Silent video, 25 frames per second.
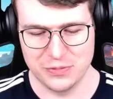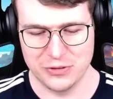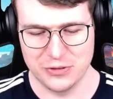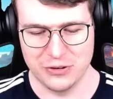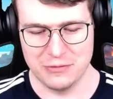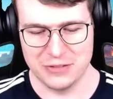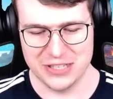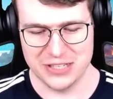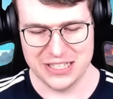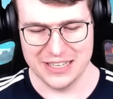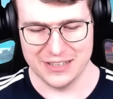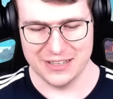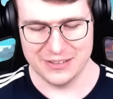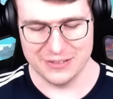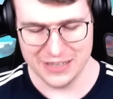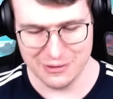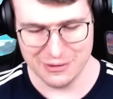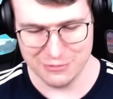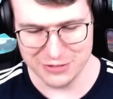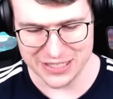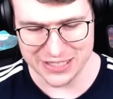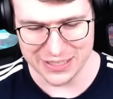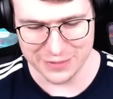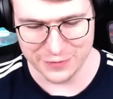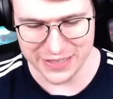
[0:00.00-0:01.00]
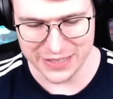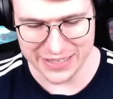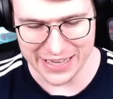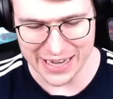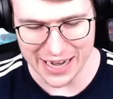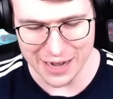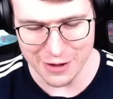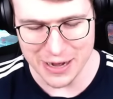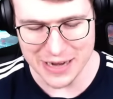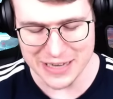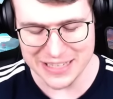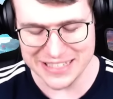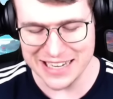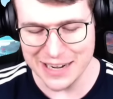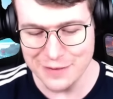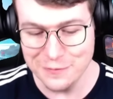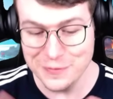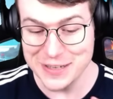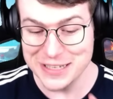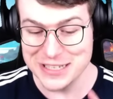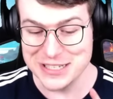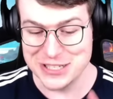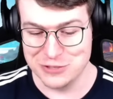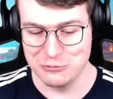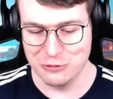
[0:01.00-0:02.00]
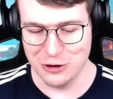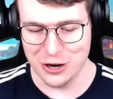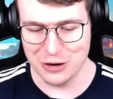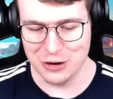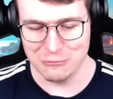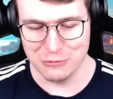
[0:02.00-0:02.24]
I was like thinking something is wrong.